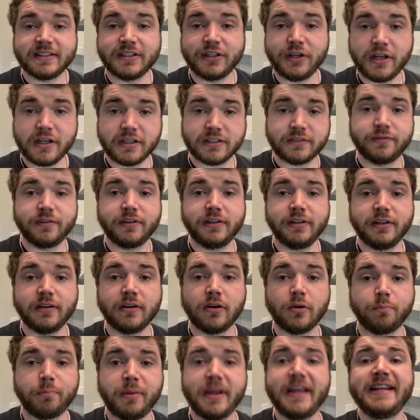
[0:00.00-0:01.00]
in the next
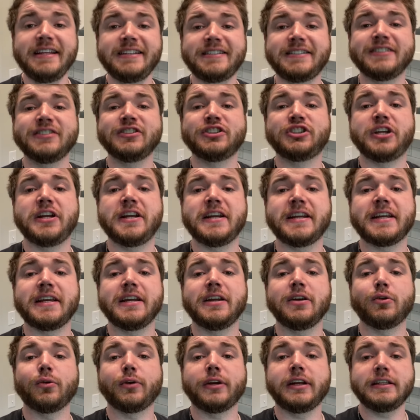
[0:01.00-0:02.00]
video. Peace and
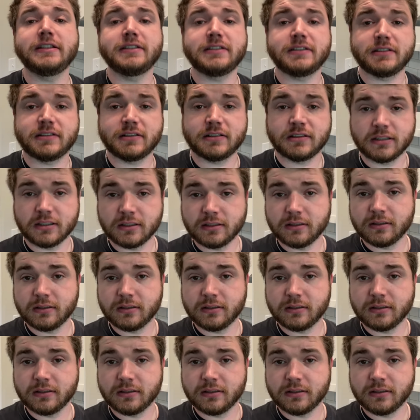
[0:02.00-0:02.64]
chicken grease.